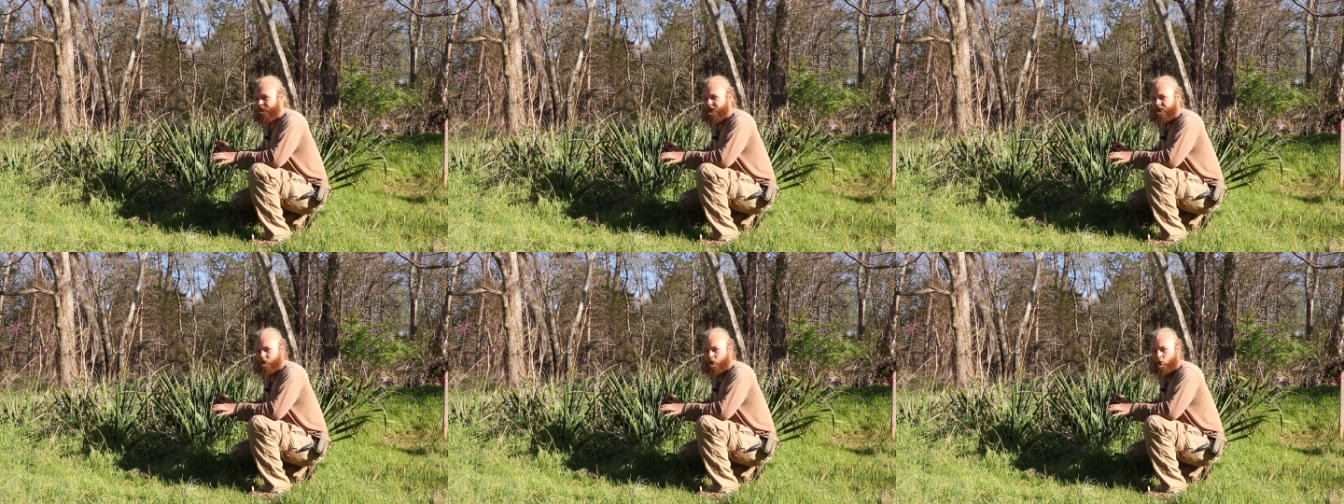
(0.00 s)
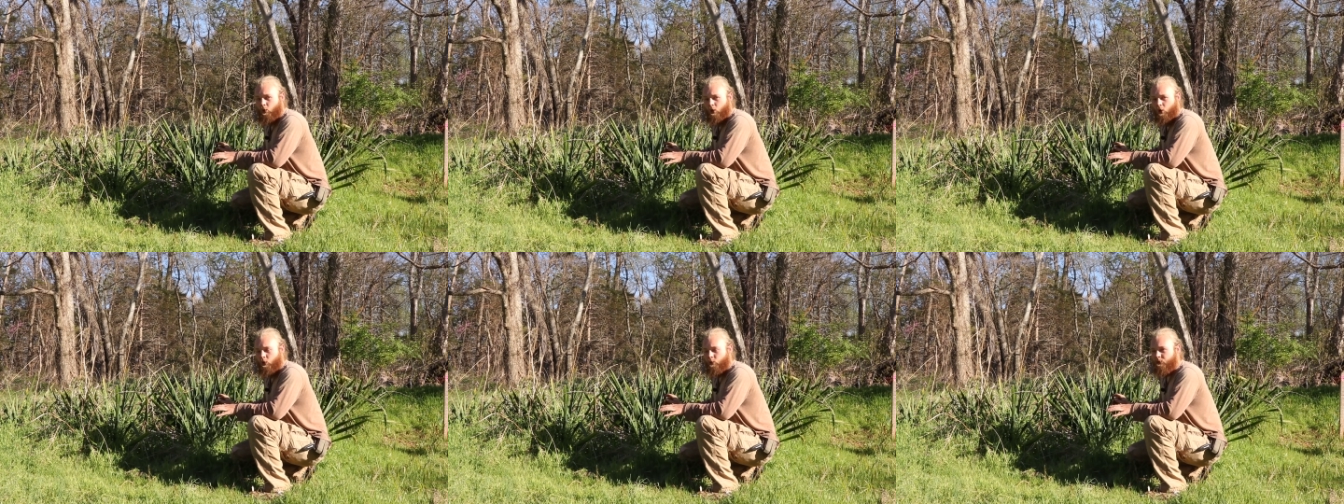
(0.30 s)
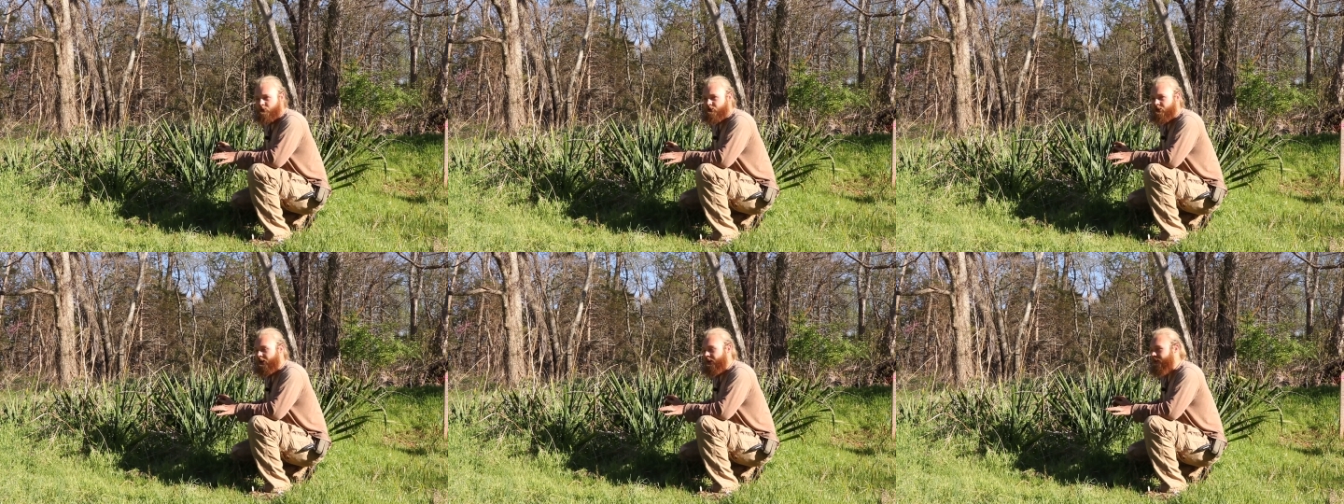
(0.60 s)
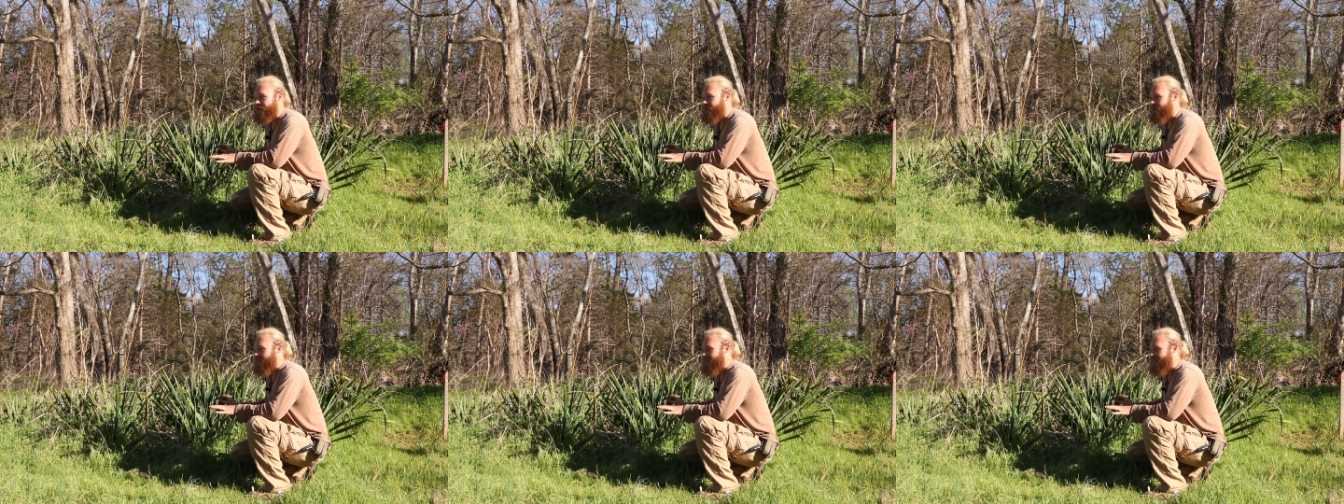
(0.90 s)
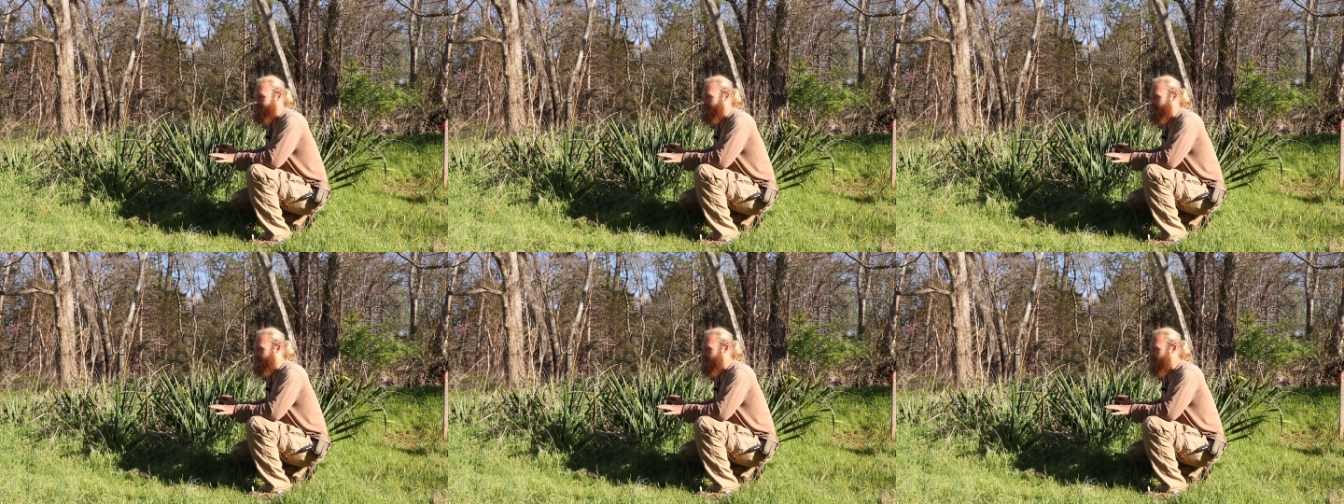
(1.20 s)
around old home sites and
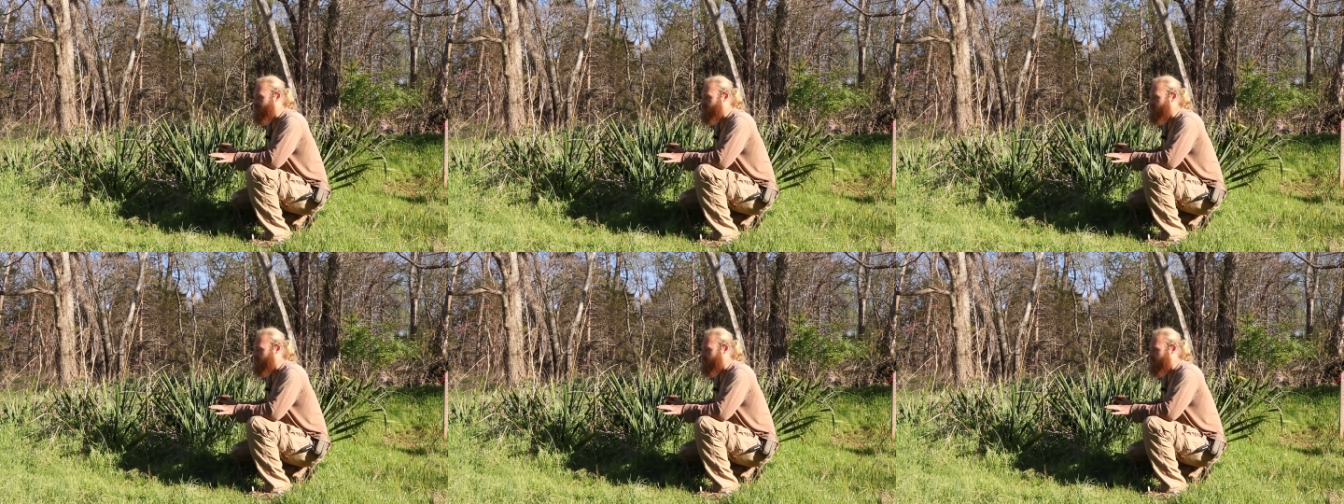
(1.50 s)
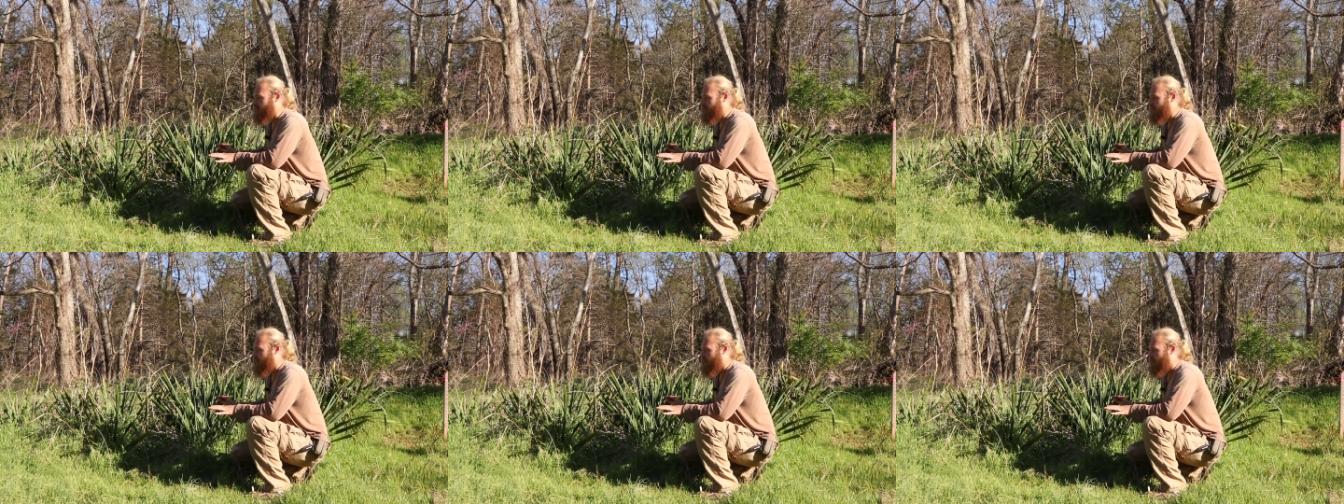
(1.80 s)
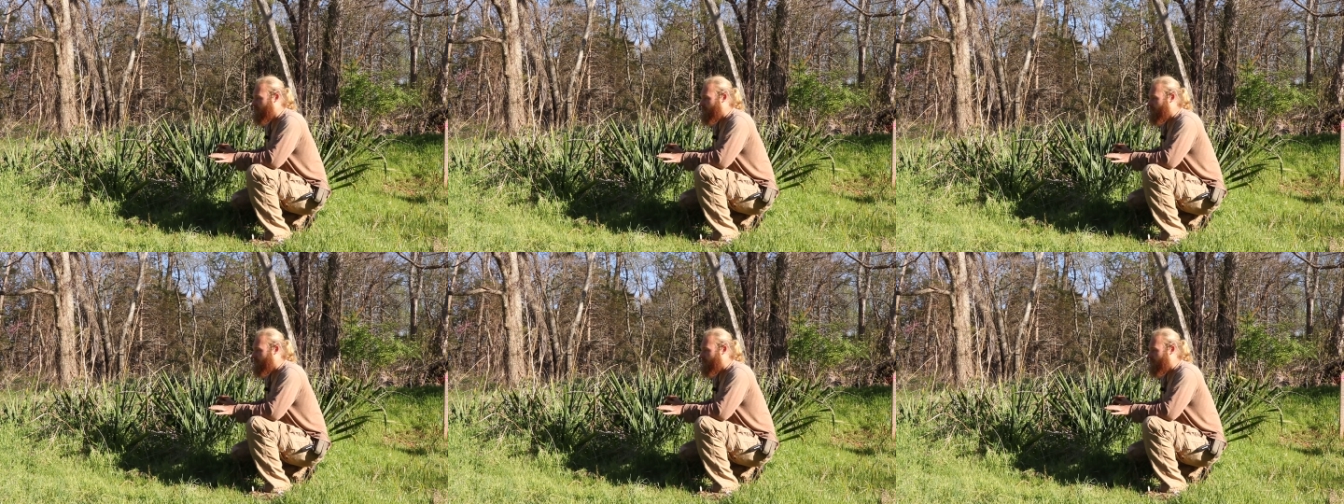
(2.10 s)
occasionally,